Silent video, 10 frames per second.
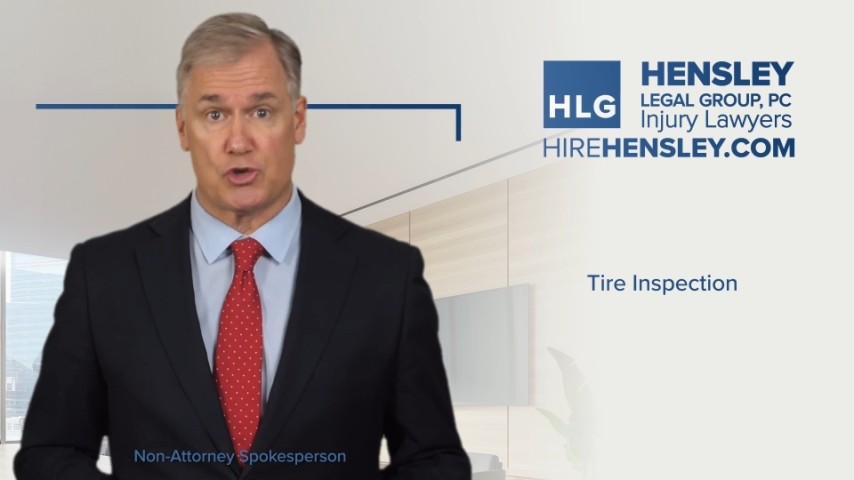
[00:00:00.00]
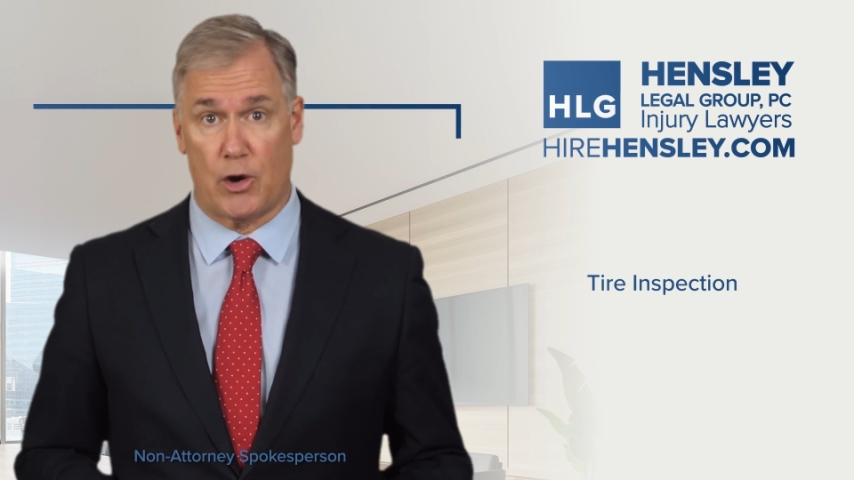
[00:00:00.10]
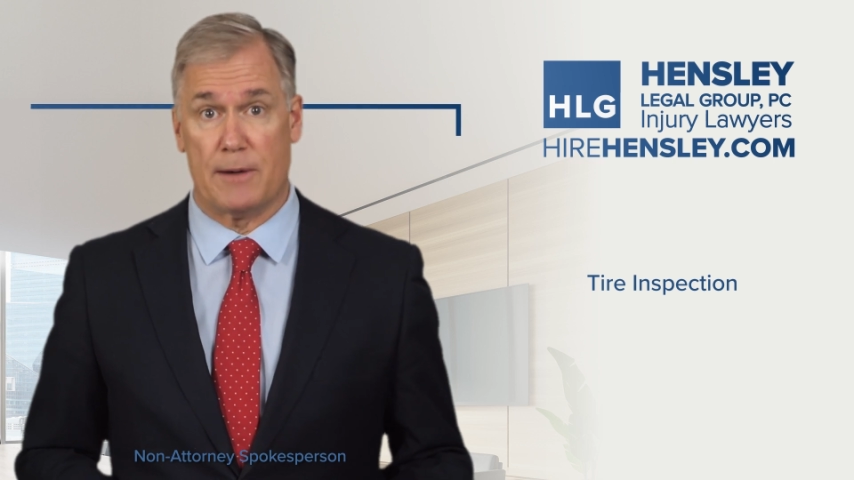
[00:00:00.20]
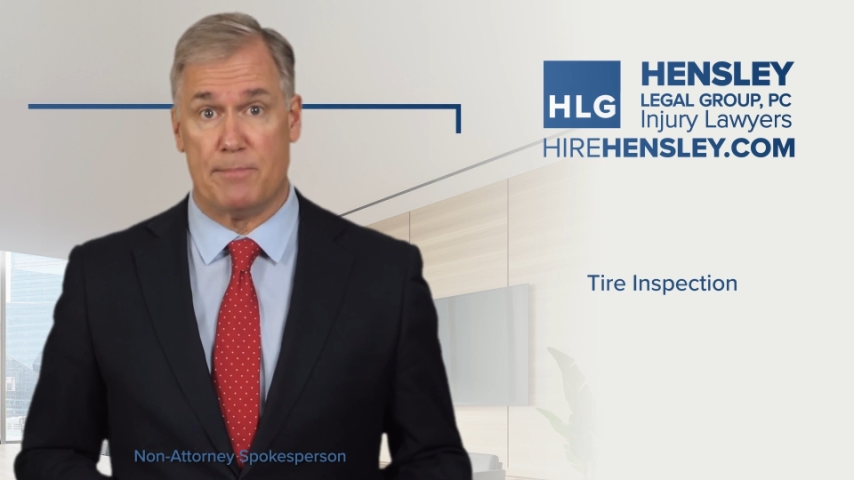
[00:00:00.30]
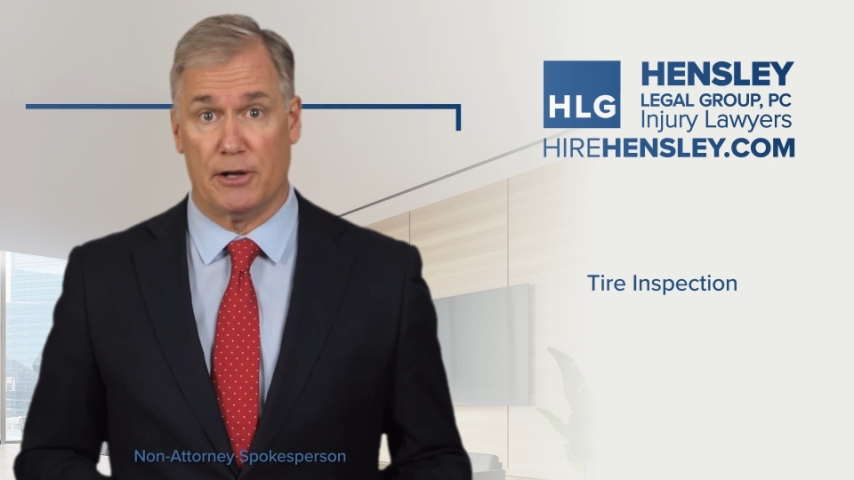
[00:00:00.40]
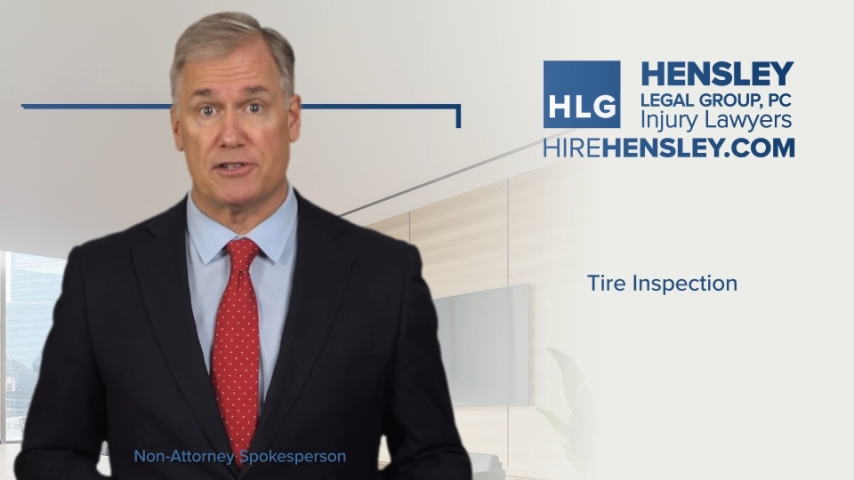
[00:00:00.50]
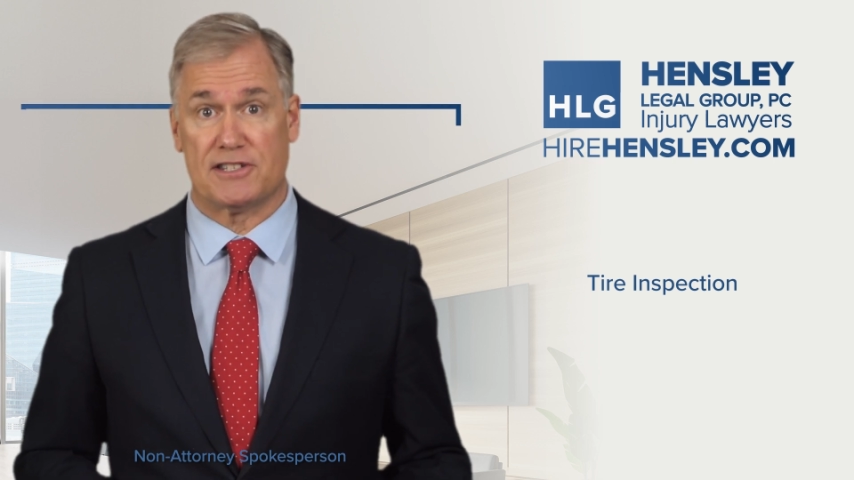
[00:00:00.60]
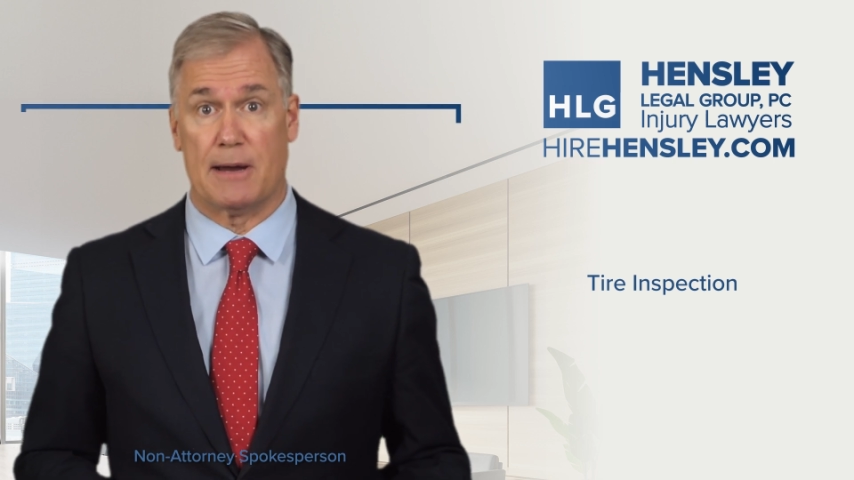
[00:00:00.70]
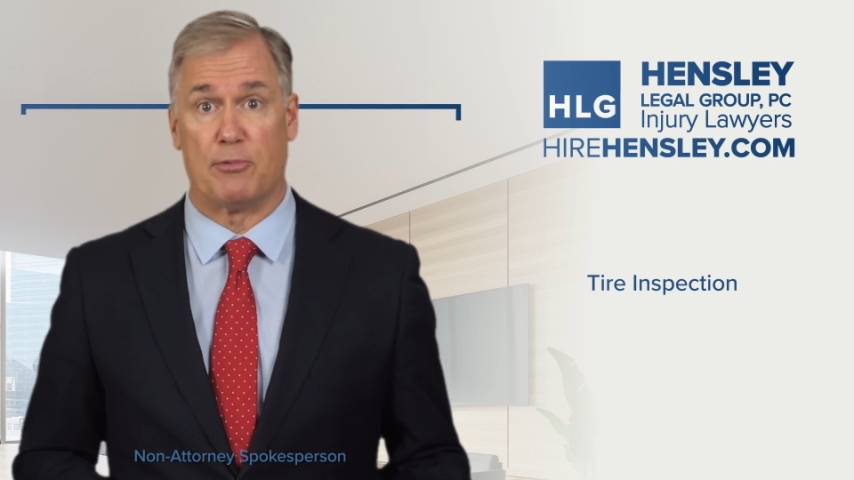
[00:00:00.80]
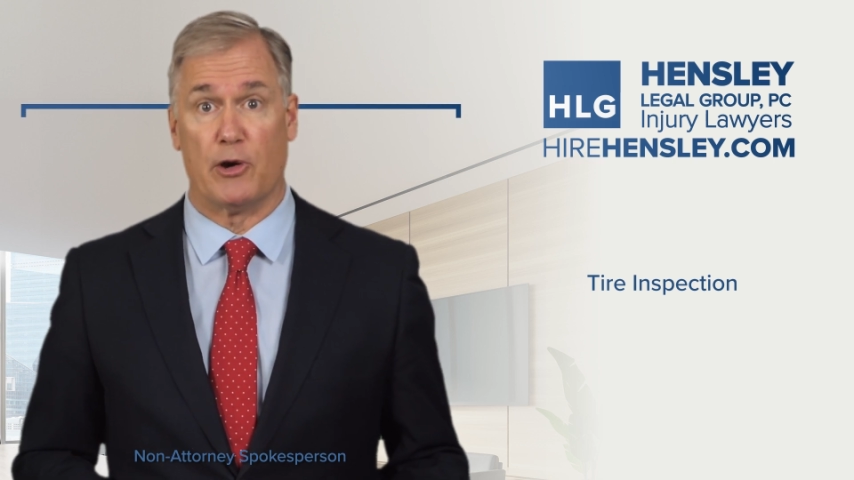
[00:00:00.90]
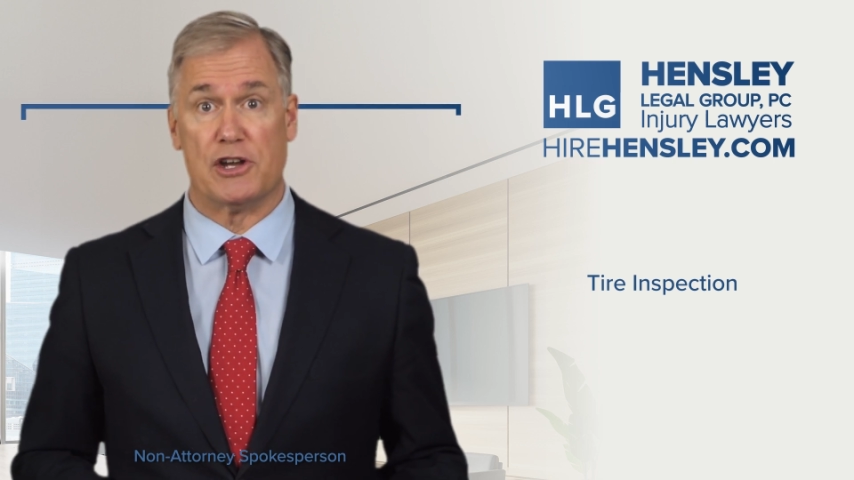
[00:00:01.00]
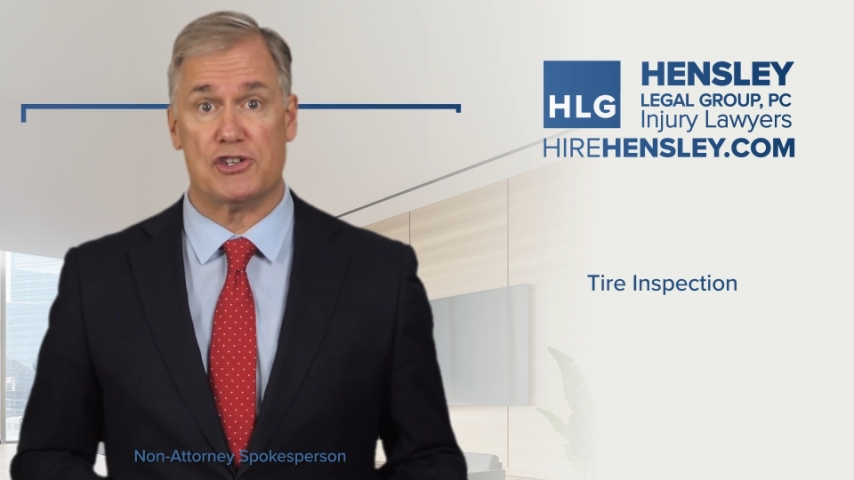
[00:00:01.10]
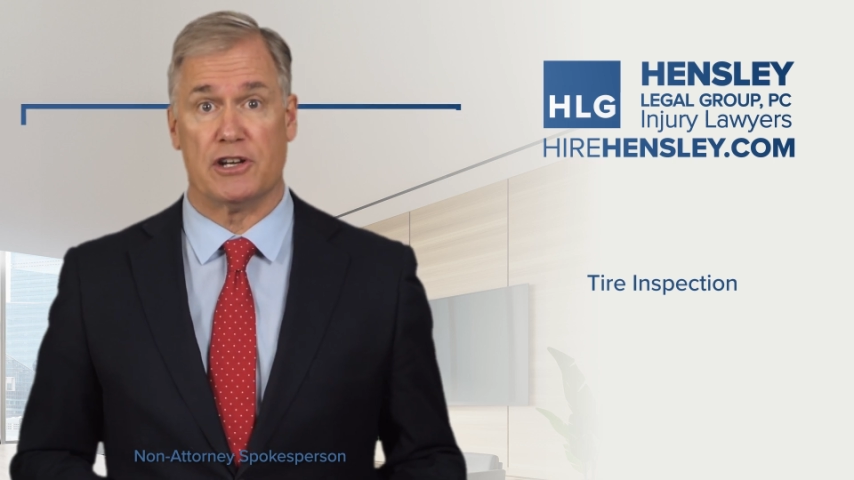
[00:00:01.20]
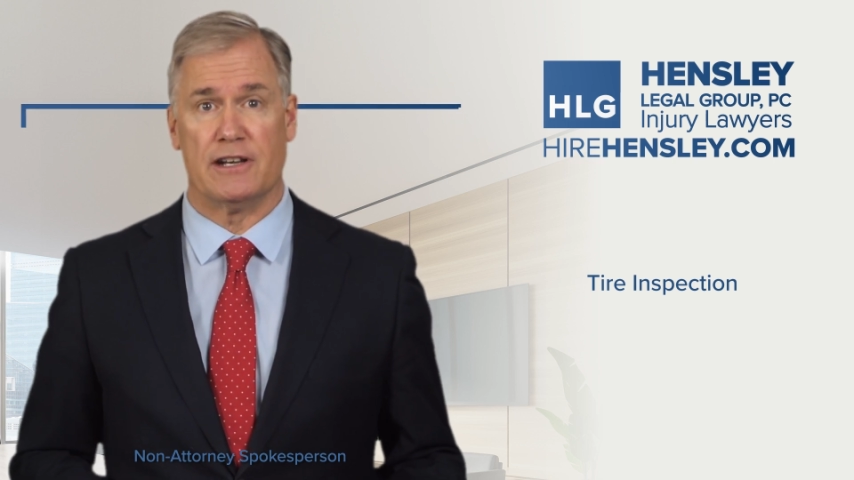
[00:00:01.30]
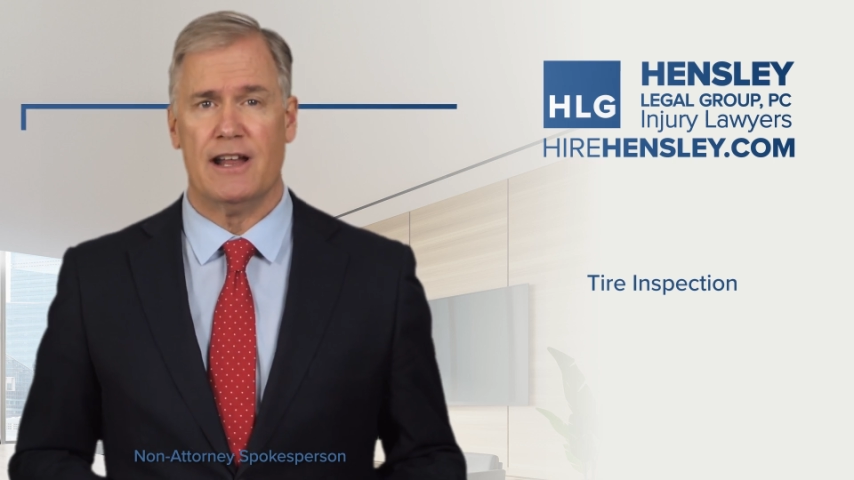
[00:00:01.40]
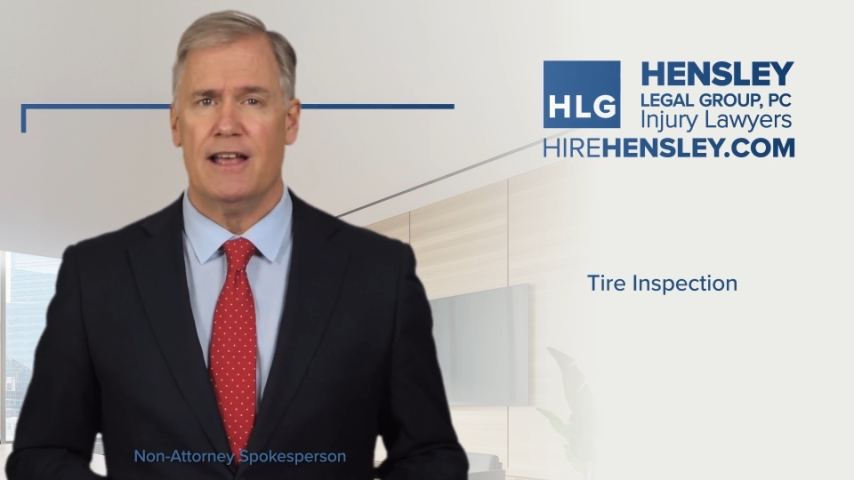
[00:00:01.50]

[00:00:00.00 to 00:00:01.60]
tread belt separation,